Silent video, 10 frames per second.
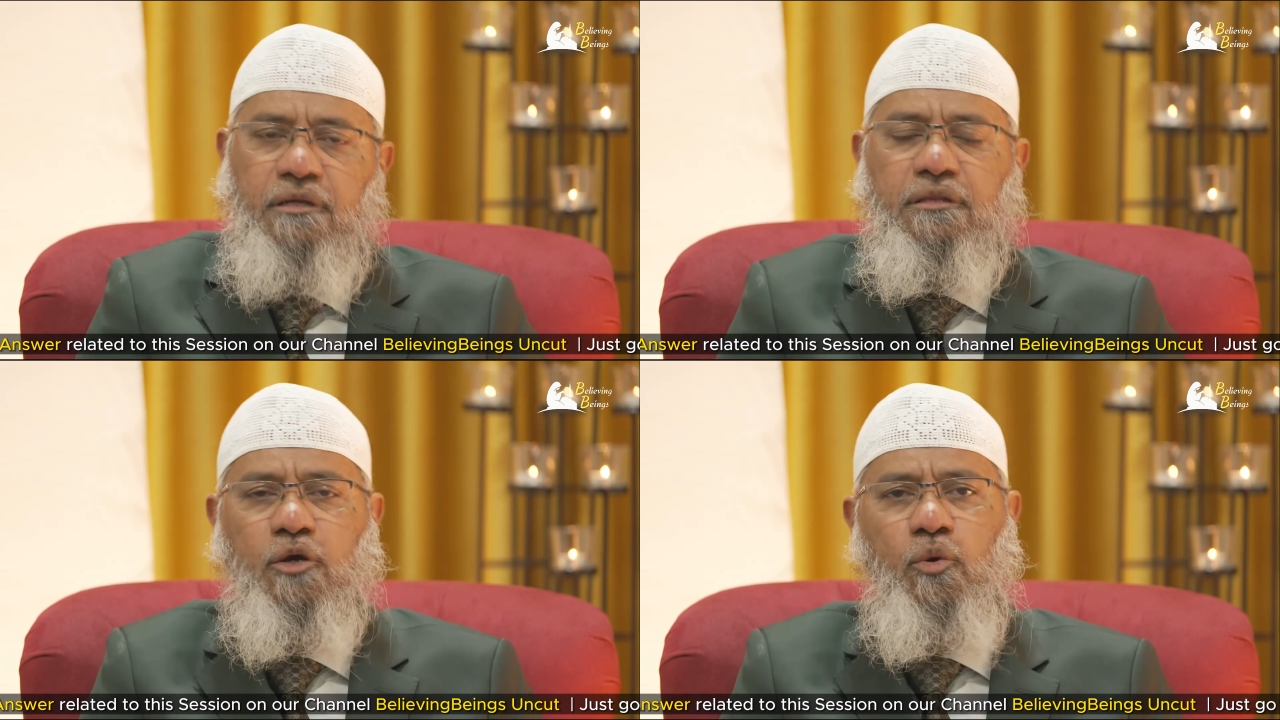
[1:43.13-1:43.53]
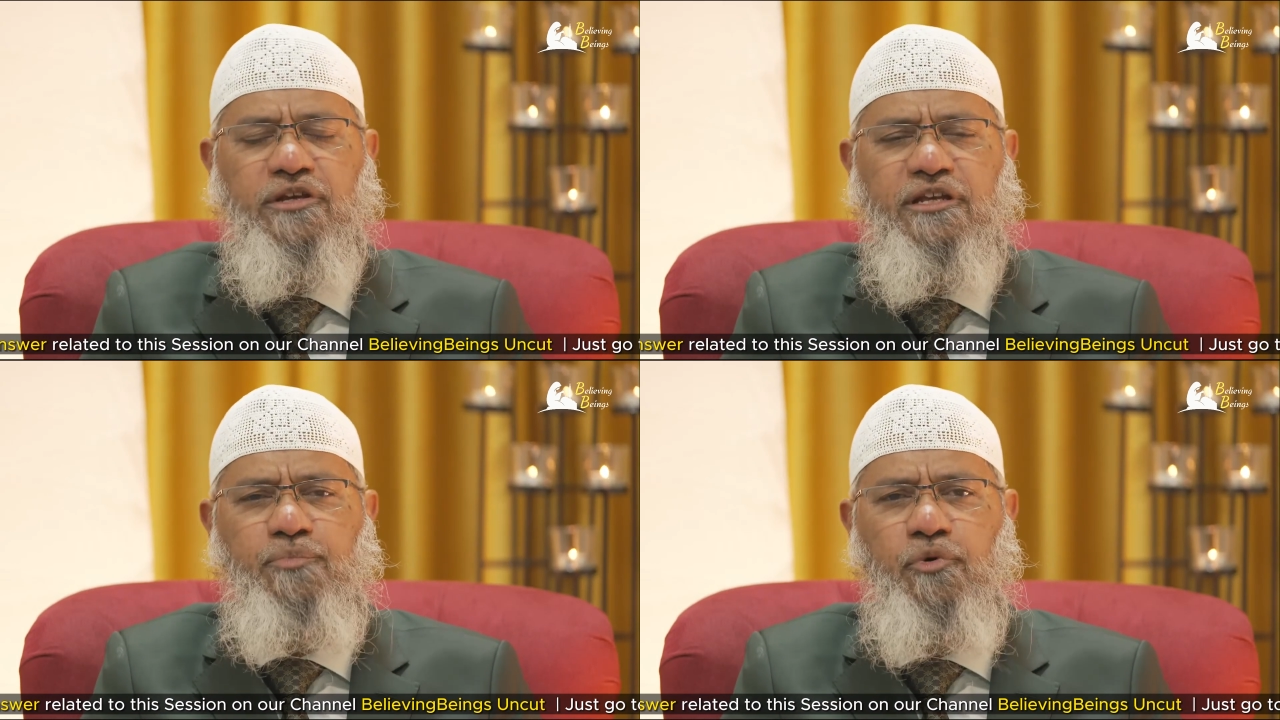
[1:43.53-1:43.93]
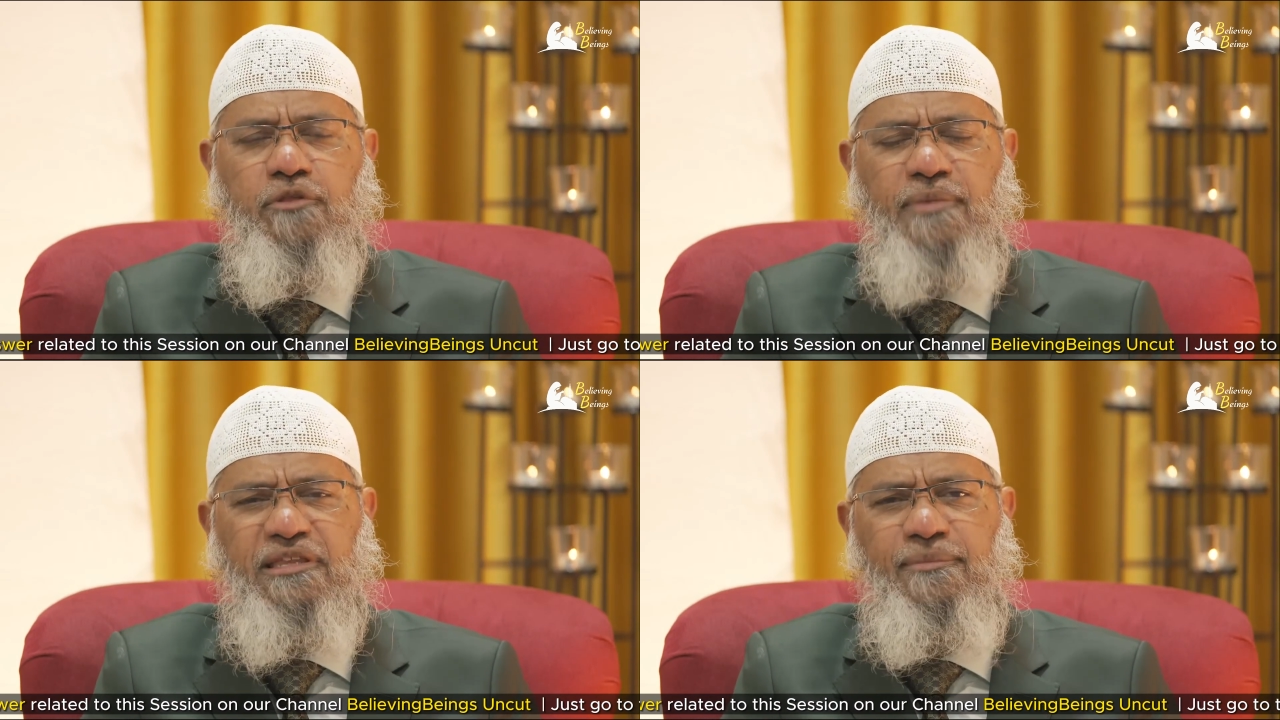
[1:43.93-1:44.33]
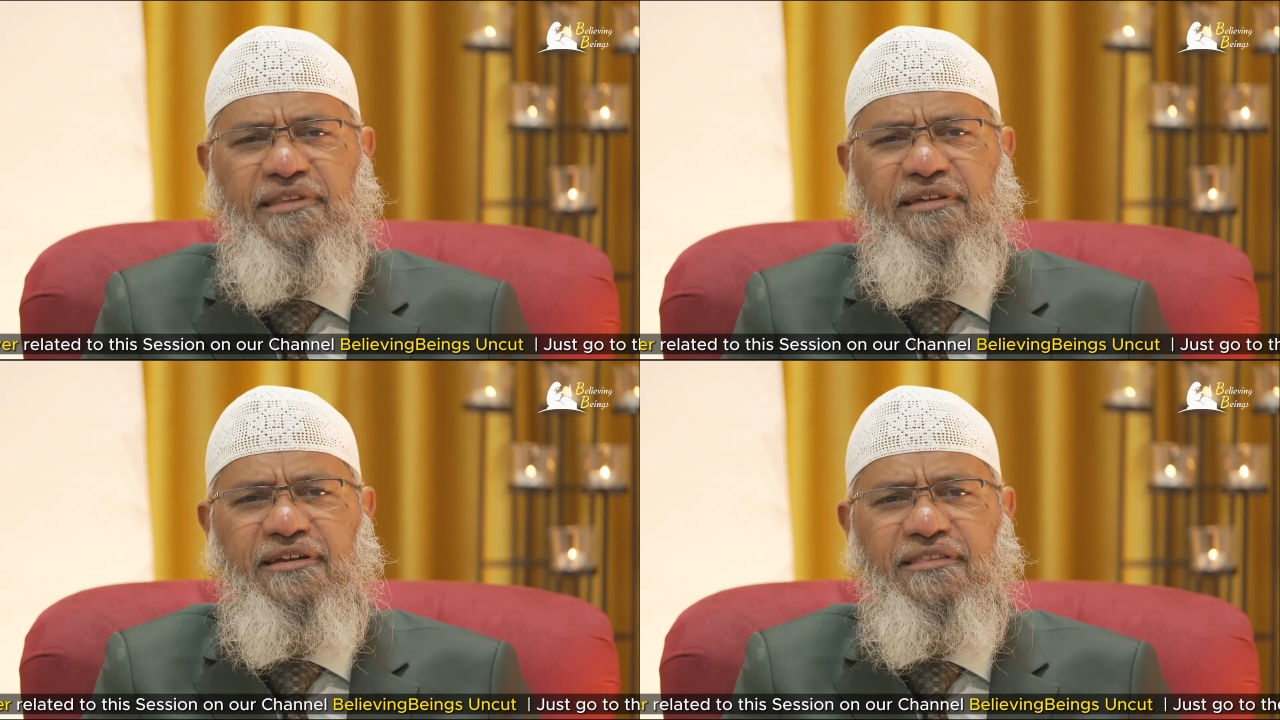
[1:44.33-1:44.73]
The question posed by the
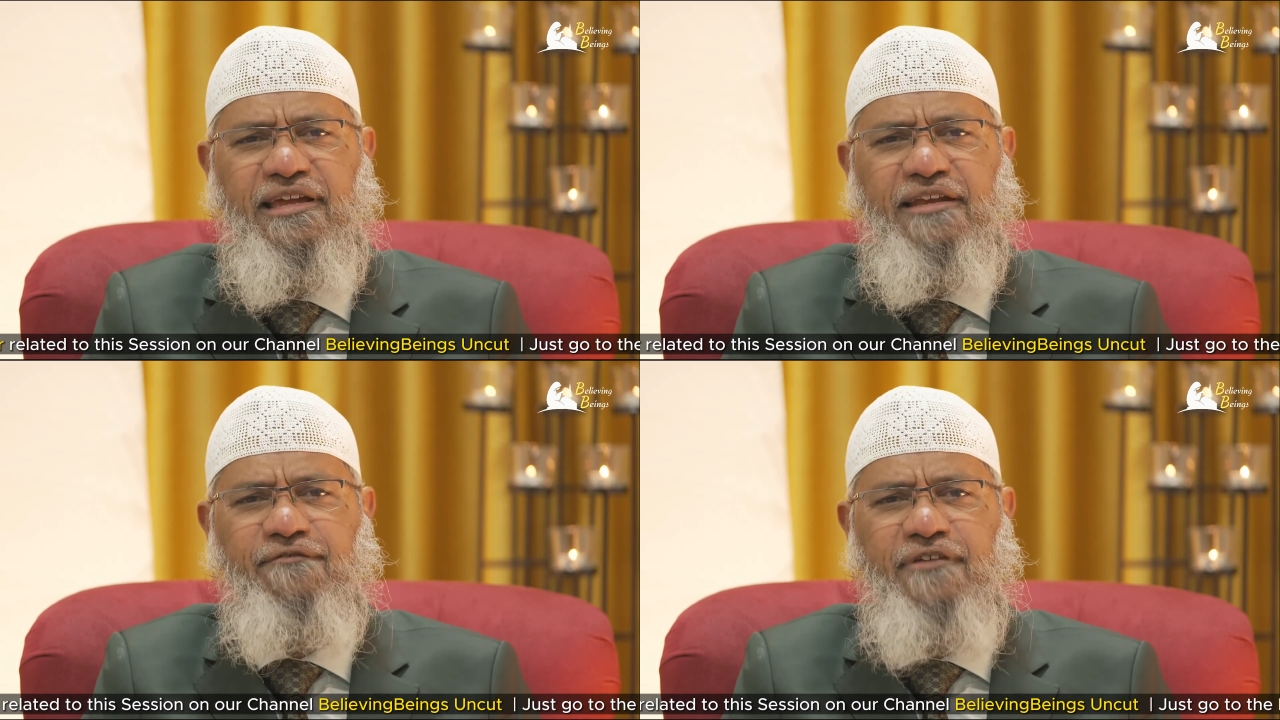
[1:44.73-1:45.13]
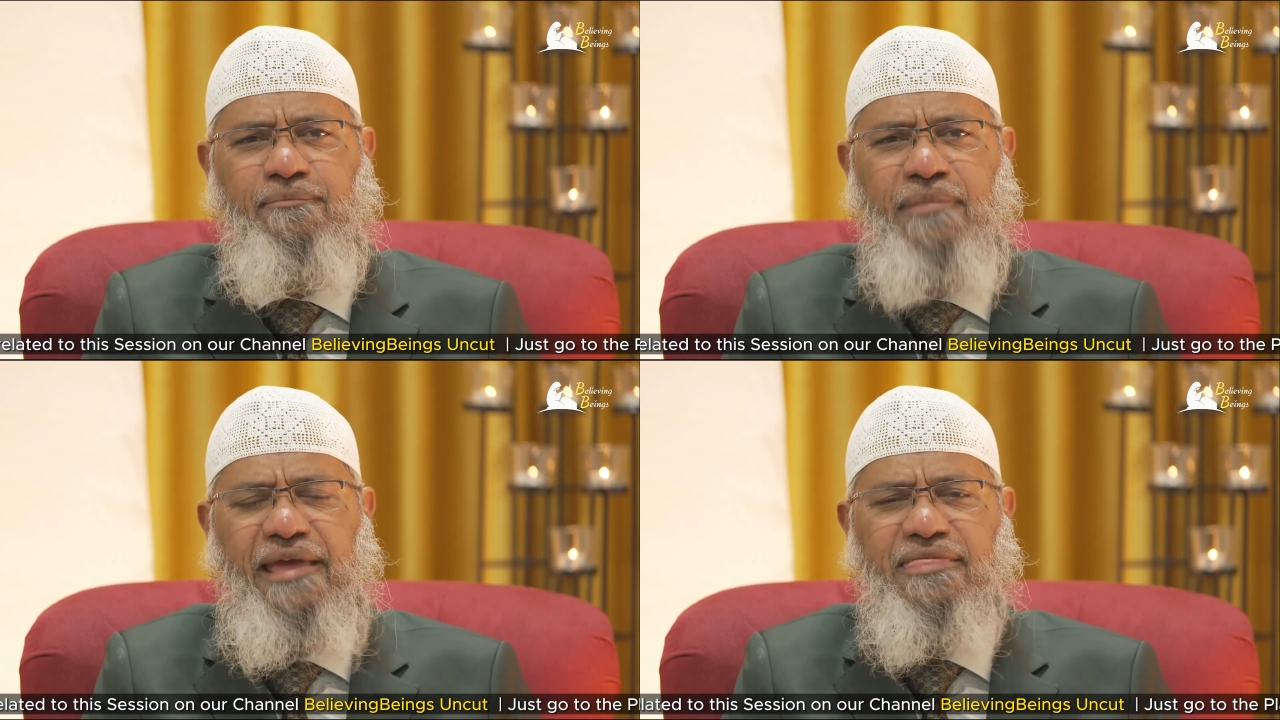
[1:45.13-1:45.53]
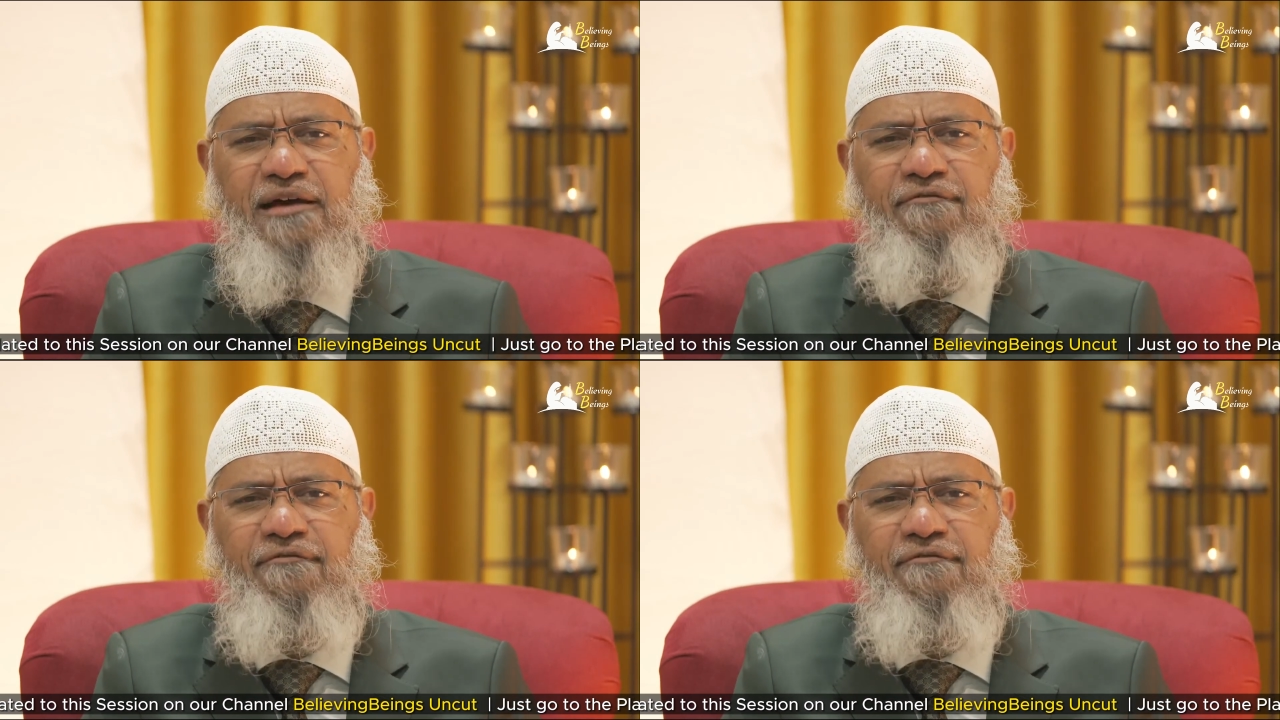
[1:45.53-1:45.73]
brother is that if he makes a